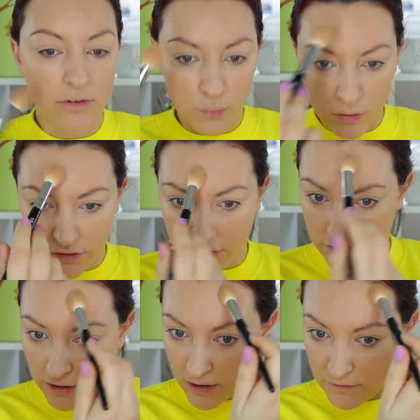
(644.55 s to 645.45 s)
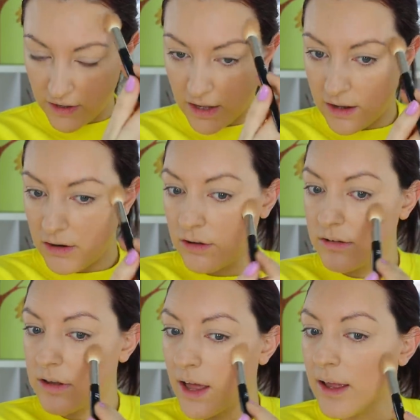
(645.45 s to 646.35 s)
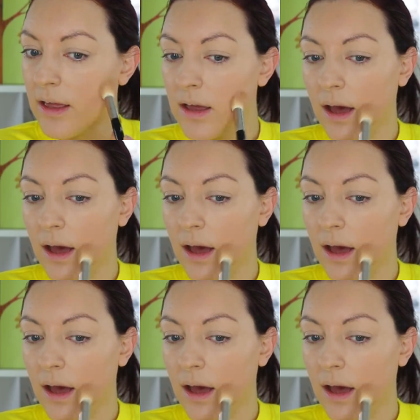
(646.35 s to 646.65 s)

of what deserving it looks like.